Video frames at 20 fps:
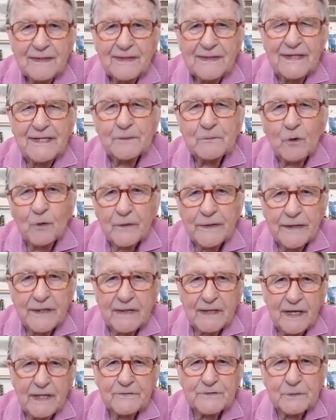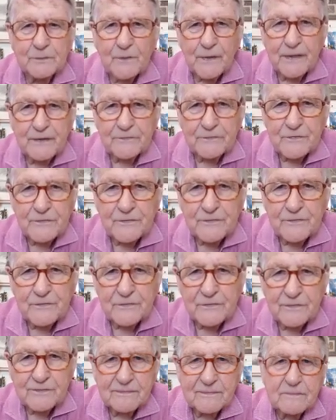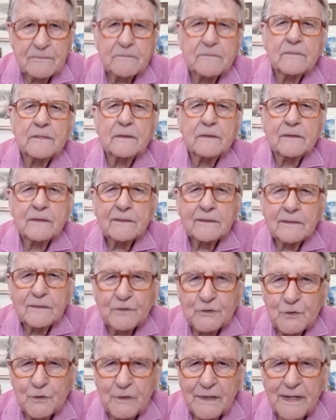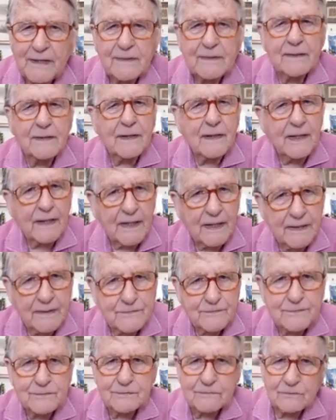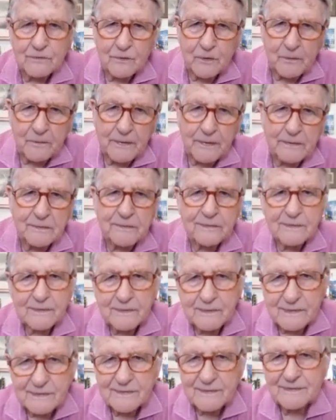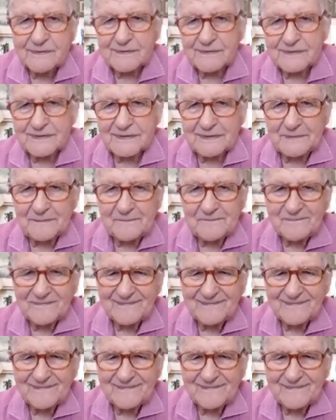in the morning after breakfast, Juliet has Romeo kiss her.